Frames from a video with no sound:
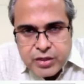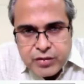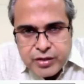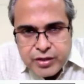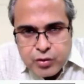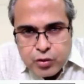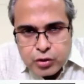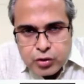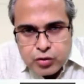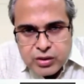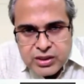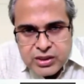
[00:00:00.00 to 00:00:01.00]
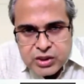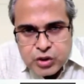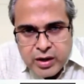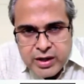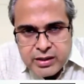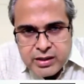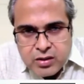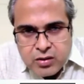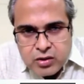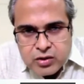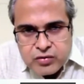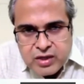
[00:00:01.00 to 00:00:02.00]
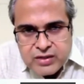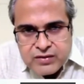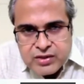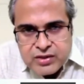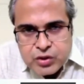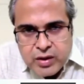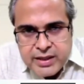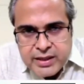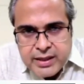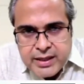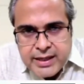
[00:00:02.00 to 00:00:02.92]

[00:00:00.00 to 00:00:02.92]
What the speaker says: You need to go through this joint, the costotransverse joint,